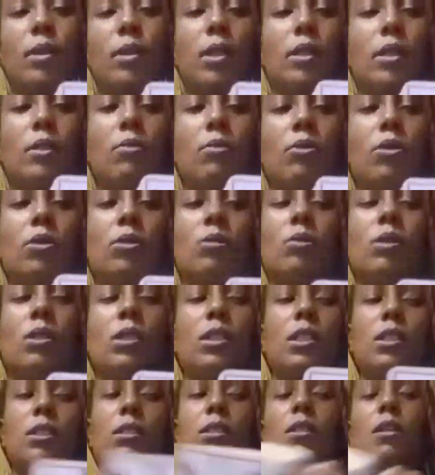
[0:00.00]
in on you,
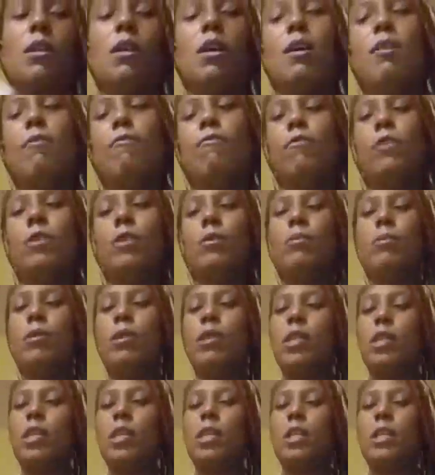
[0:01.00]
and it's the conflict
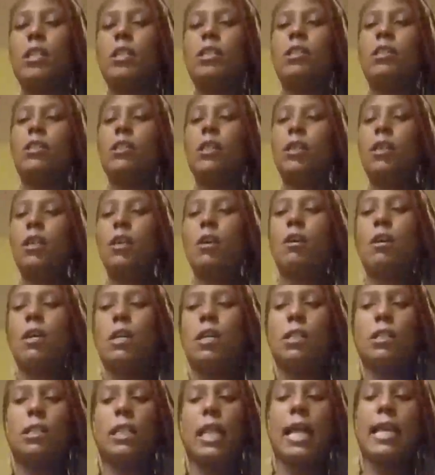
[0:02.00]
because
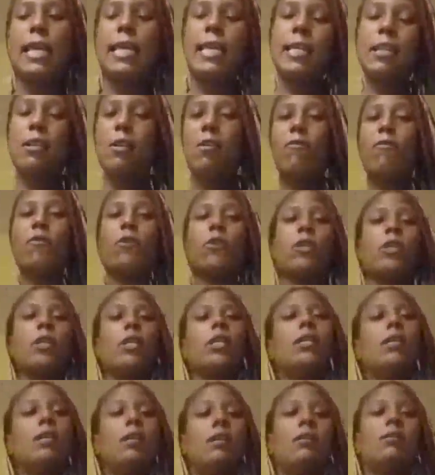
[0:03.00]
it's like getting over a
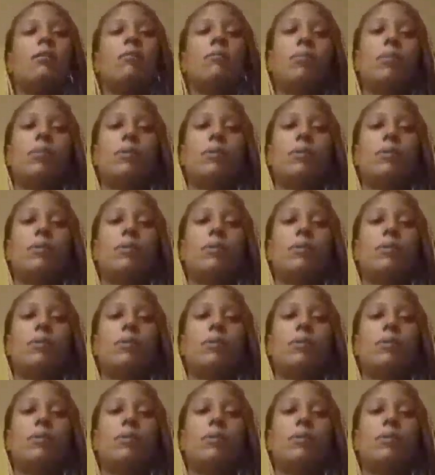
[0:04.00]
hump.